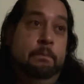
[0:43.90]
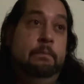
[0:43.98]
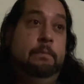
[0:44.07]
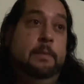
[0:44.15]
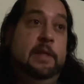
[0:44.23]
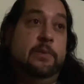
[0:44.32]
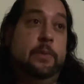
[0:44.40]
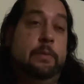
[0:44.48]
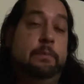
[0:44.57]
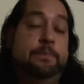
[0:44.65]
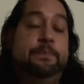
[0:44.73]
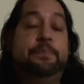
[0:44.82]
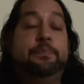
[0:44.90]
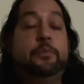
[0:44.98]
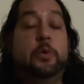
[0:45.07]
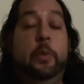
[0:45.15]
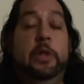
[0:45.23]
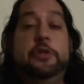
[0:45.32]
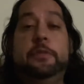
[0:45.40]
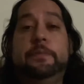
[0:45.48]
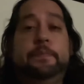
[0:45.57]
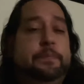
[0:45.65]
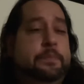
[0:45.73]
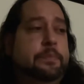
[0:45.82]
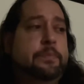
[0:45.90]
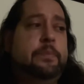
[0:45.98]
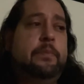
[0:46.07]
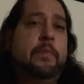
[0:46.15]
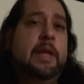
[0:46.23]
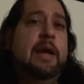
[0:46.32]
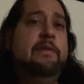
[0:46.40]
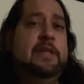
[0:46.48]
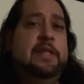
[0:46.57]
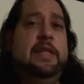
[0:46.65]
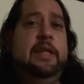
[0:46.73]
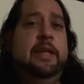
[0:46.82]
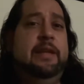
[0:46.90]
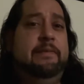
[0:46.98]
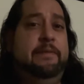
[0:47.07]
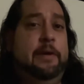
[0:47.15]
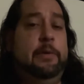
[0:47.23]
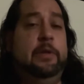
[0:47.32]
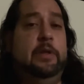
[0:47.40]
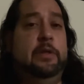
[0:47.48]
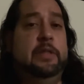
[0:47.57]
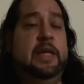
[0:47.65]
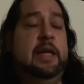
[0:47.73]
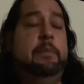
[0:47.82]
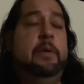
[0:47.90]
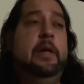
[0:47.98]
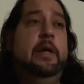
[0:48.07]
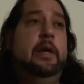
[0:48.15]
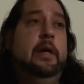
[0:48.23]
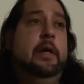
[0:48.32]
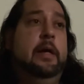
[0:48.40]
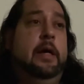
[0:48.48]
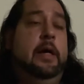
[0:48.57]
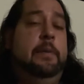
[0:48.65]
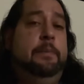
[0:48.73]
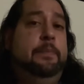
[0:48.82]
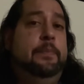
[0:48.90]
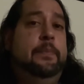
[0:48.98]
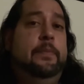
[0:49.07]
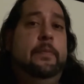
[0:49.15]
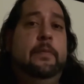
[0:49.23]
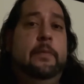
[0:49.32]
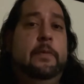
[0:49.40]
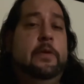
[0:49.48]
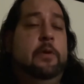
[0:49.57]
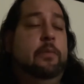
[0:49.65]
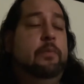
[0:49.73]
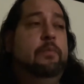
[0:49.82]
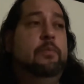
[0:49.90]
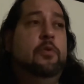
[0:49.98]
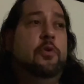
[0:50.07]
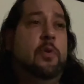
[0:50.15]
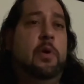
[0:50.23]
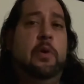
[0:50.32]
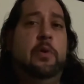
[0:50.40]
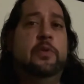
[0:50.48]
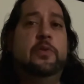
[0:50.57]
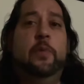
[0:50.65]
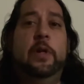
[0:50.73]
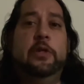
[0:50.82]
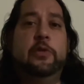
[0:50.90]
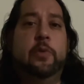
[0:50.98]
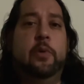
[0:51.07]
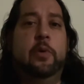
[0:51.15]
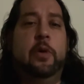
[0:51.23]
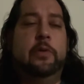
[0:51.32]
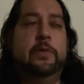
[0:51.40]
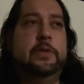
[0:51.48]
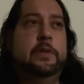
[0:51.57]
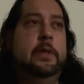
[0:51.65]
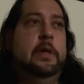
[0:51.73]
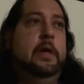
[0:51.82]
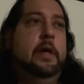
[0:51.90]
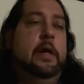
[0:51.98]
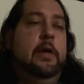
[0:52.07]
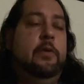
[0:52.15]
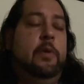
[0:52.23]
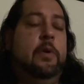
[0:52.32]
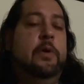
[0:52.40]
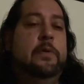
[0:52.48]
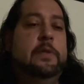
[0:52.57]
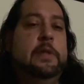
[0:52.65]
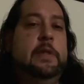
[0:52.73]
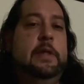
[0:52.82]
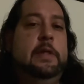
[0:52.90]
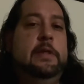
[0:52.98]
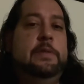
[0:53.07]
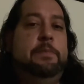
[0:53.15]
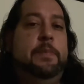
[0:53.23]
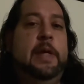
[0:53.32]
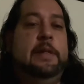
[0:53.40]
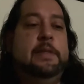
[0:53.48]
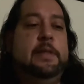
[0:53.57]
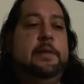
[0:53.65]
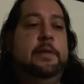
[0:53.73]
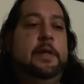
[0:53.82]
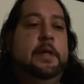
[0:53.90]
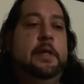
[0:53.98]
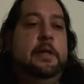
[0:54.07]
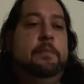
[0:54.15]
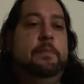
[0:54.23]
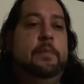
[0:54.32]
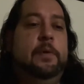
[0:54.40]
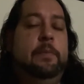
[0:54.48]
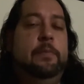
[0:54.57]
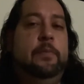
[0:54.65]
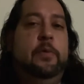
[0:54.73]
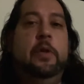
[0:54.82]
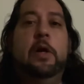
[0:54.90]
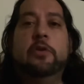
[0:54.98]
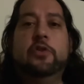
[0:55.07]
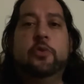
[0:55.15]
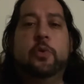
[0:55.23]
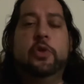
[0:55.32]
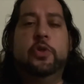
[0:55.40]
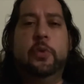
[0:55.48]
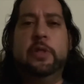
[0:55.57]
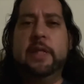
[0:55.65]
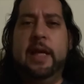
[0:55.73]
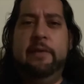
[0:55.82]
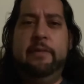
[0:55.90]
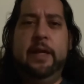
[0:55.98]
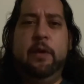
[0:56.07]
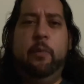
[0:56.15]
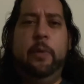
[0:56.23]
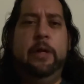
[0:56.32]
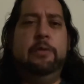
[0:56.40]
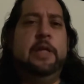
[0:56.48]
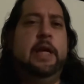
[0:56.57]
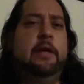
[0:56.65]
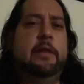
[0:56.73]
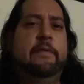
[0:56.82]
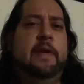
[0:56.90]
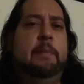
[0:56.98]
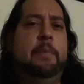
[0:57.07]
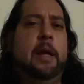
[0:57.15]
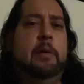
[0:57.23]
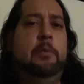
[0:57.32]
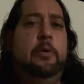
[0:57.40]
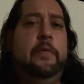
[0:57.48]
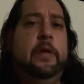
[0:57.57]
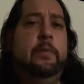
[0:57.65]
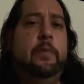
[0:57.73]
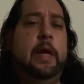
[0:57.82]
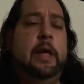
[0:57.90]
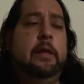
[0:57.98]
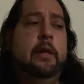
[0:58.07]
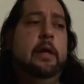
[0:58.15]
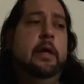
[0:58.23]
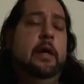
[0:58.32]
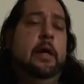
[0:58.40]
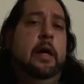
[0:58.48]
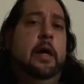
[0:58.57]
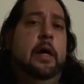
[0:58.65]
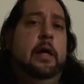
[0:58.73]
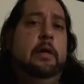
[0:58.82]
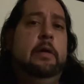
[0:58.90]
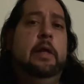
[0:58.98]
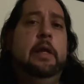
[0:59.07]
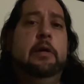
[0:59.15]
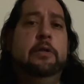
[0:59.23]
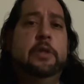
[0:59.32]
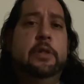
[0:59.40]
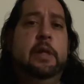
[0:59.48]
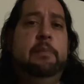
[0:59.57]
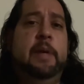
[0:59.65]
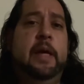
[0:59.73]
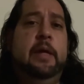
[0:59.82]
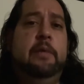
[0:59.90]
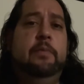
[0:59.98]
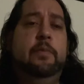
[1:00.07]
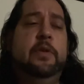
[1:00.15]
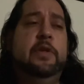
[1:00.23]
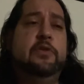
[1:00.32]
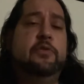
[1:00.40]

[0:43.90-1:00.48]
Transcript: this one, which I haven't seen in a very long time. So Cronos, what is Cronos? Cronos is basically, long story short, it's kind of like a weird take on the vampire movie, right? An elderly man with his